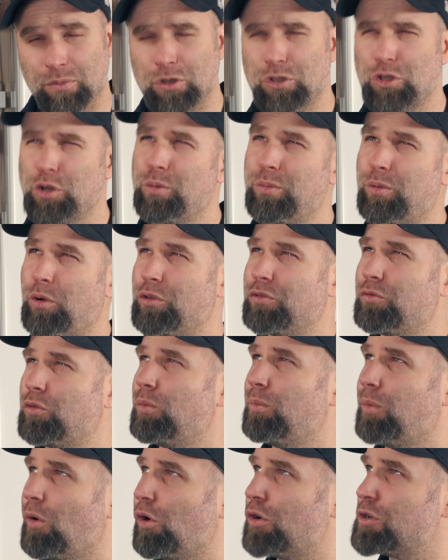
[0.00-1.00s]
two point four
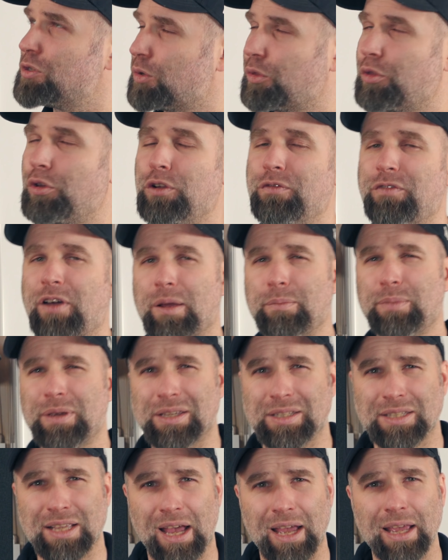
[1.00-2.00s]
bars or thirty-five P
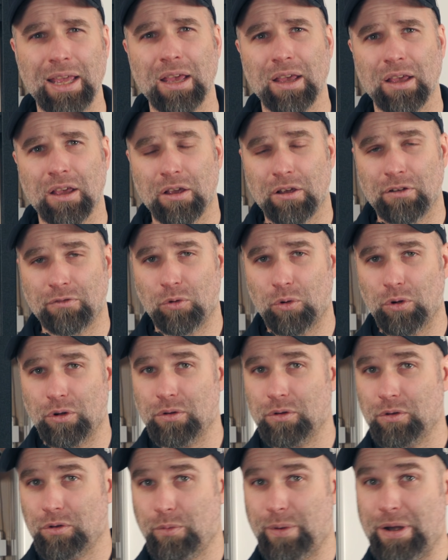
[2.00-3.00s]
S I for
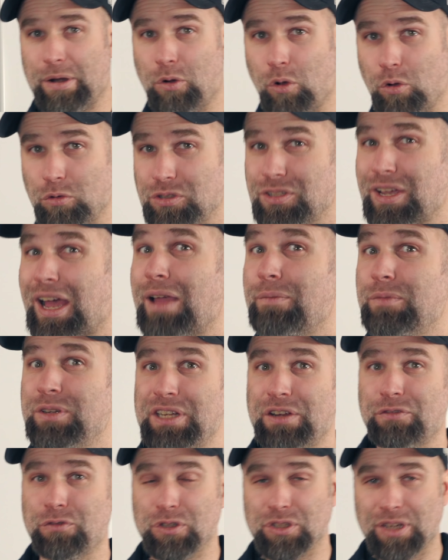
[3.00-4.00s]
a very long time with
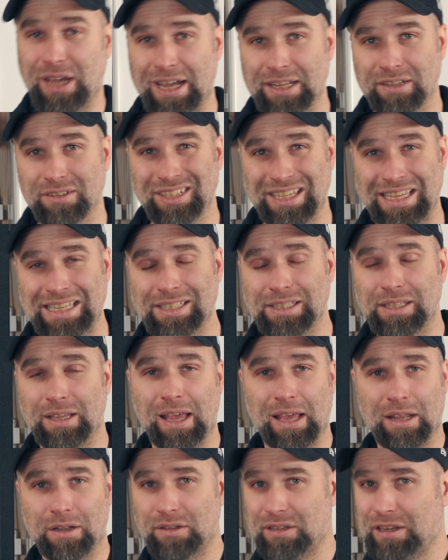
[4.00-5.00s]
different kind of yeast
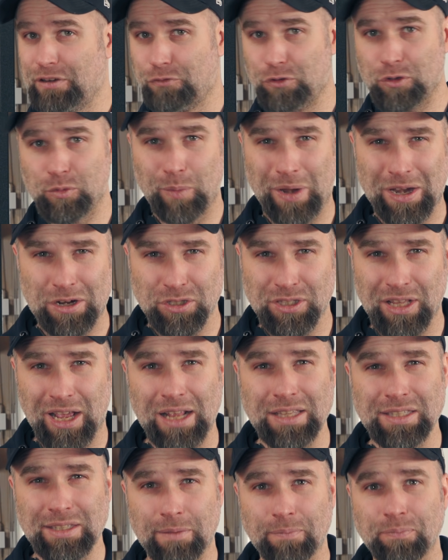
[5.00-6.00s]
and different beer
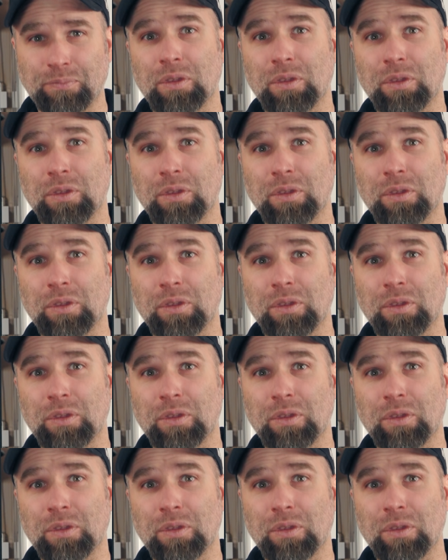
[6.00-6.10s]
styles.